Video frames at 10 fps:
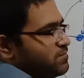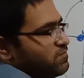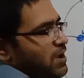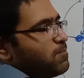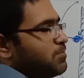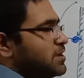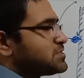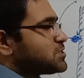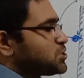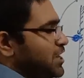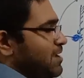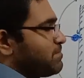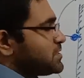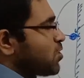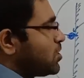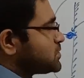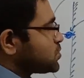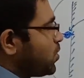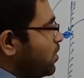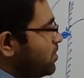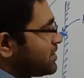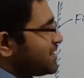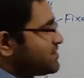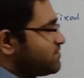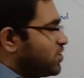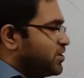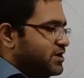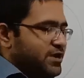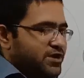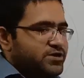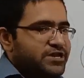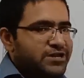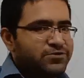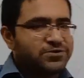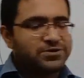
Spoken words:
wave pulse shape is also inverted. Did you